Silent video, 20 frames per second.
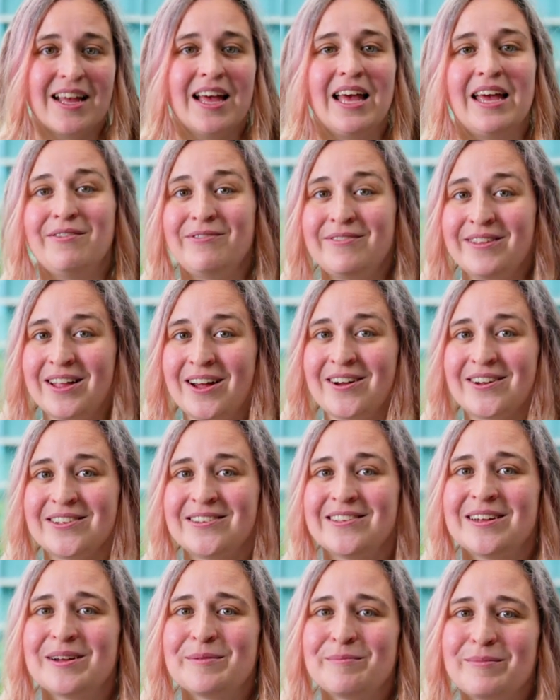If
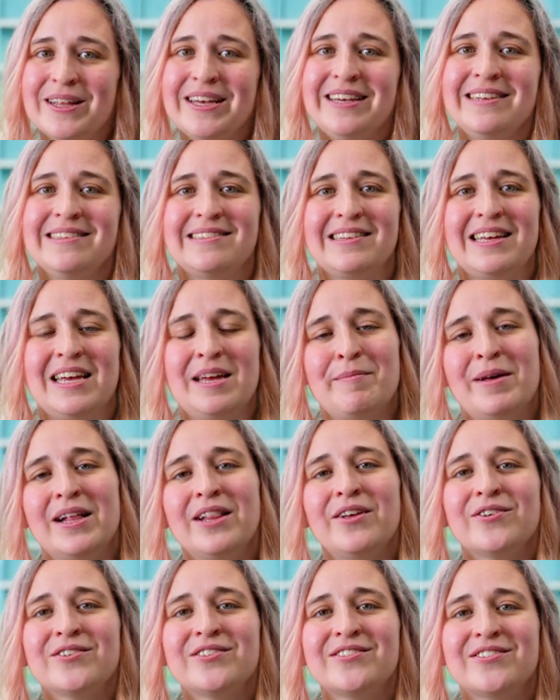not, please email
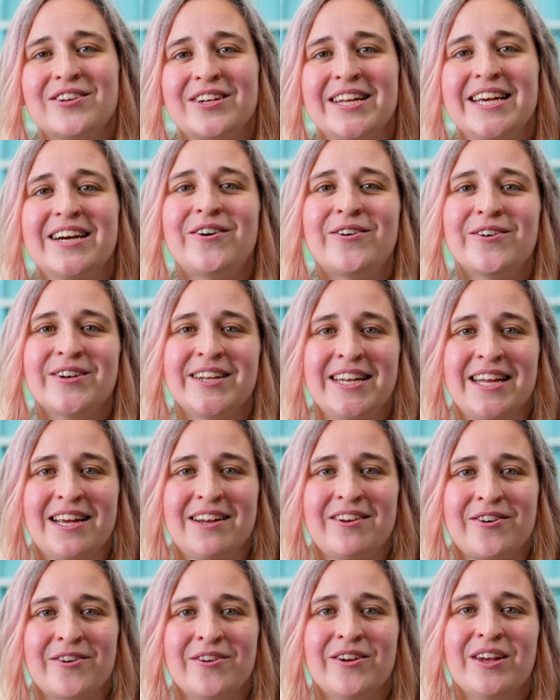your study
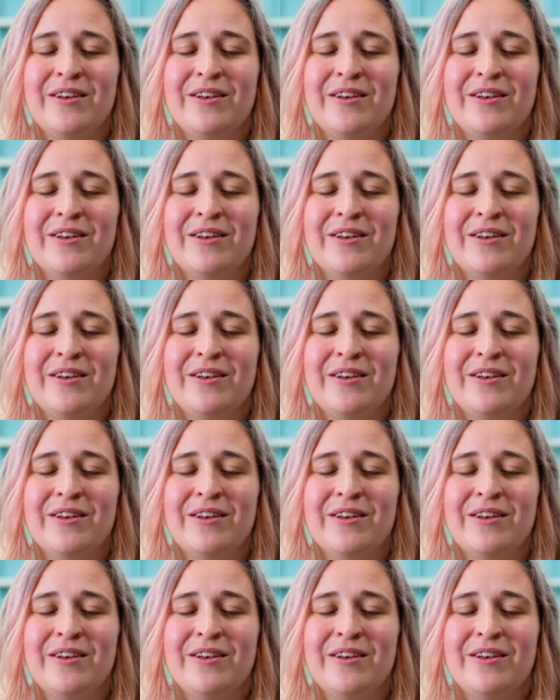coordinator